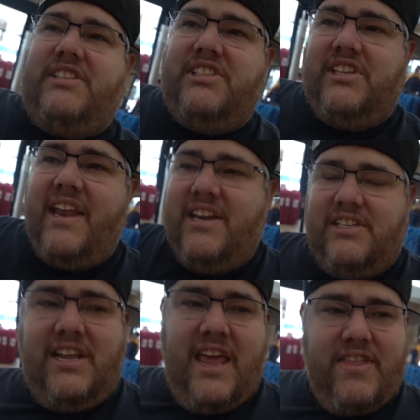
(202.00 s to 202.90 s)
a
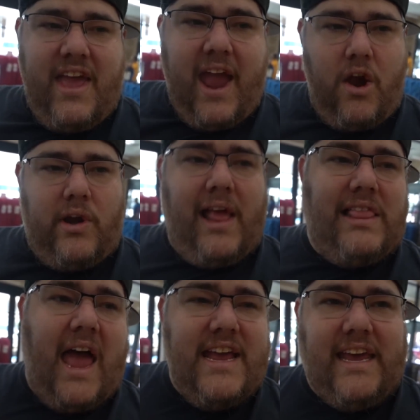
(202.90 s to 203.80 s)
scent in the air, and I
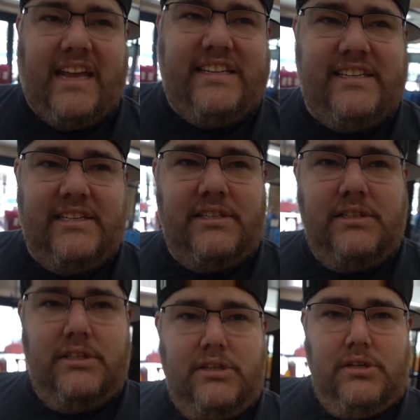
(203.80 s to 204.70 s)
like it.
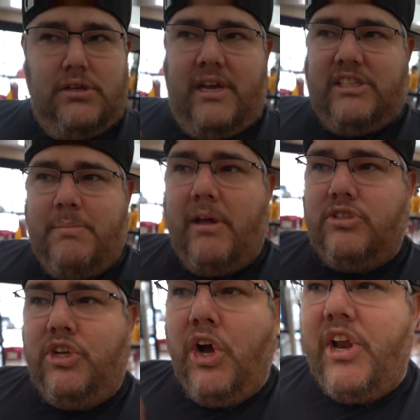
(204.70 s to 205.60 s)
Ah.
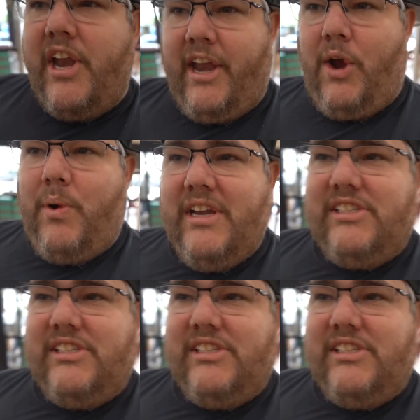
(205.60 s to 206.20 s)
smells good in here. What